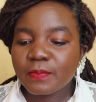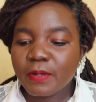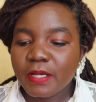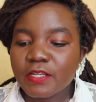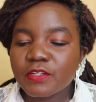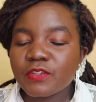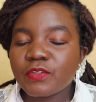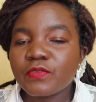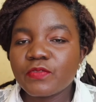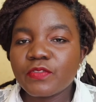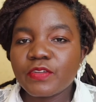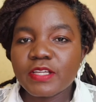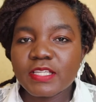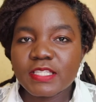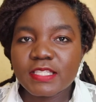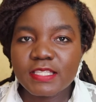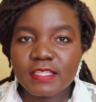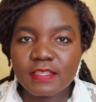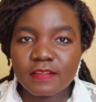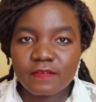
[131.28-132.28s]
part of your
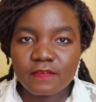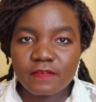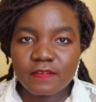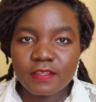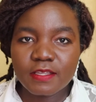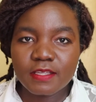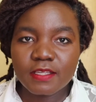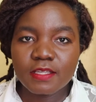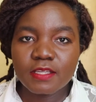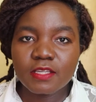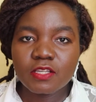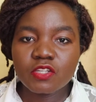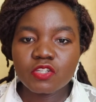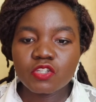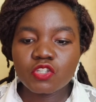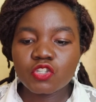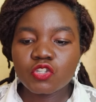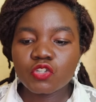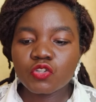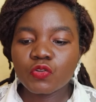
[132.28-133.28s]
CV
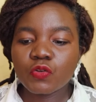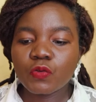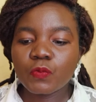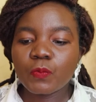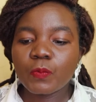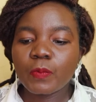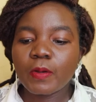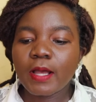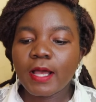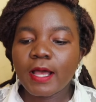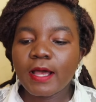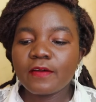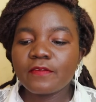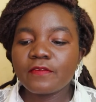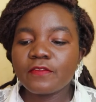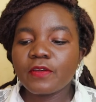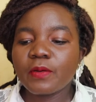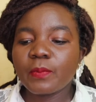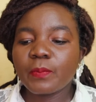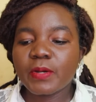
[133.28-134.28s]
should
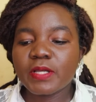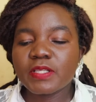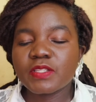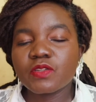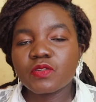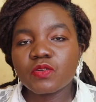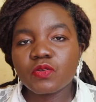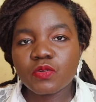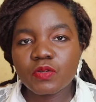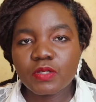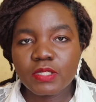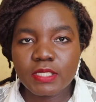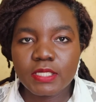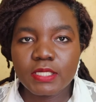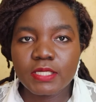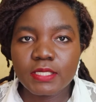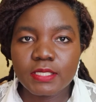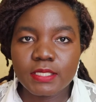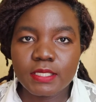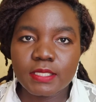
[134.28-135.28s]
have your personal
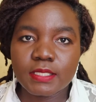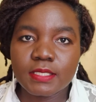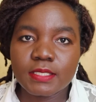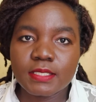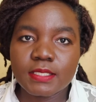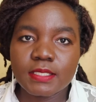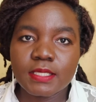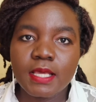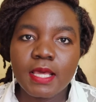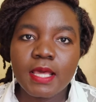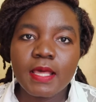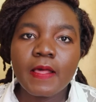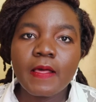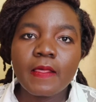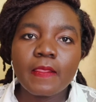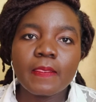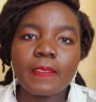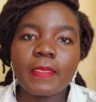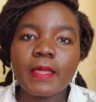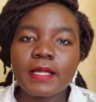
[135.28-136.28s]
details.
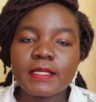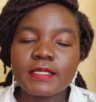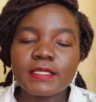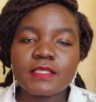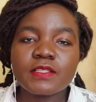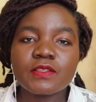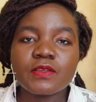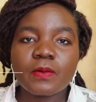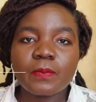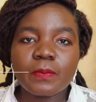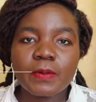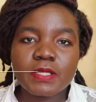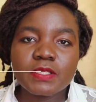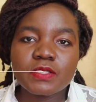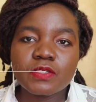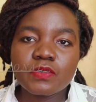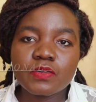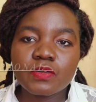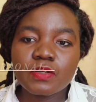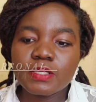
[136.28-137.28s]
That is your
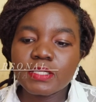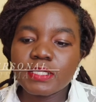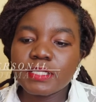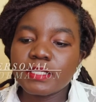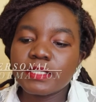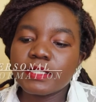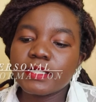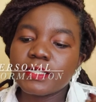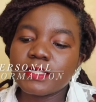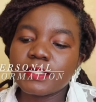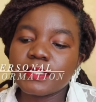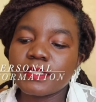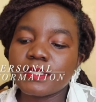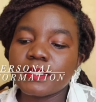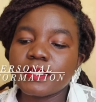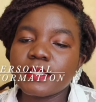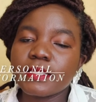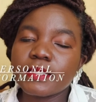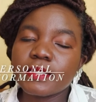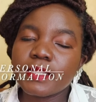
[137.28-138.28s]
personal details,
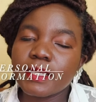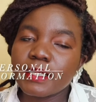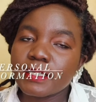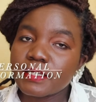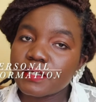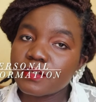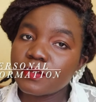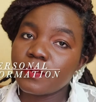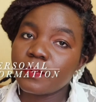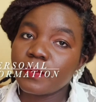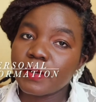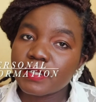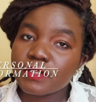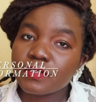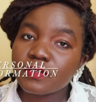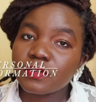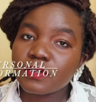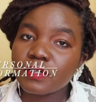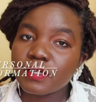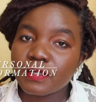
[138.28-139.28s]
that is your
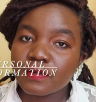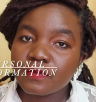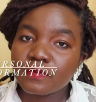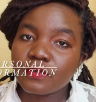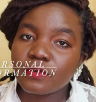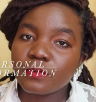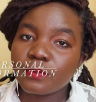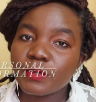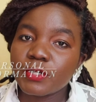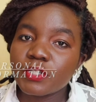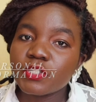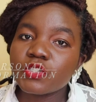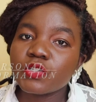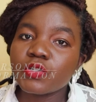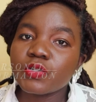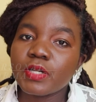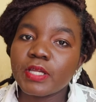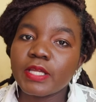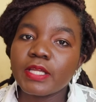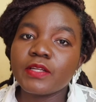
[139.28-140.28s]
personal
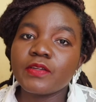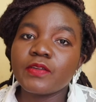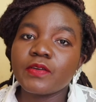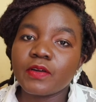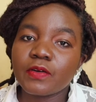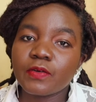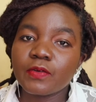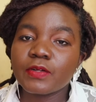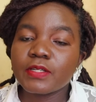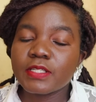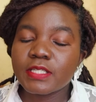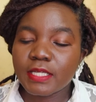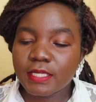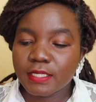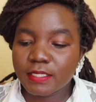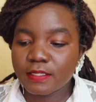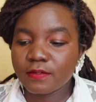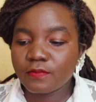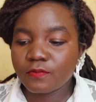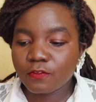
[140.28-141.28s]
information and your
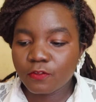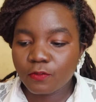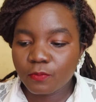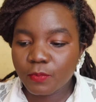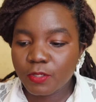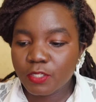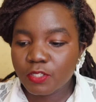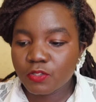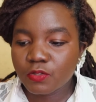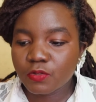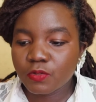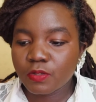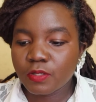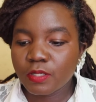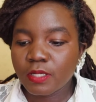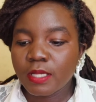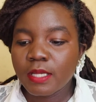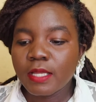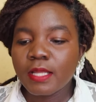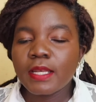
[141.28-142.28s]
contact information.
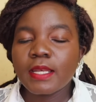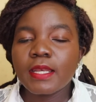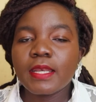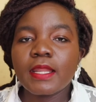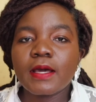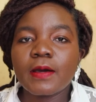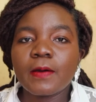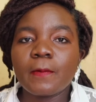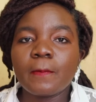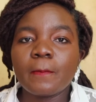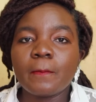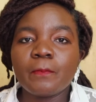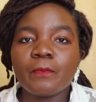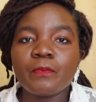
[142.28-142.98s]
Now,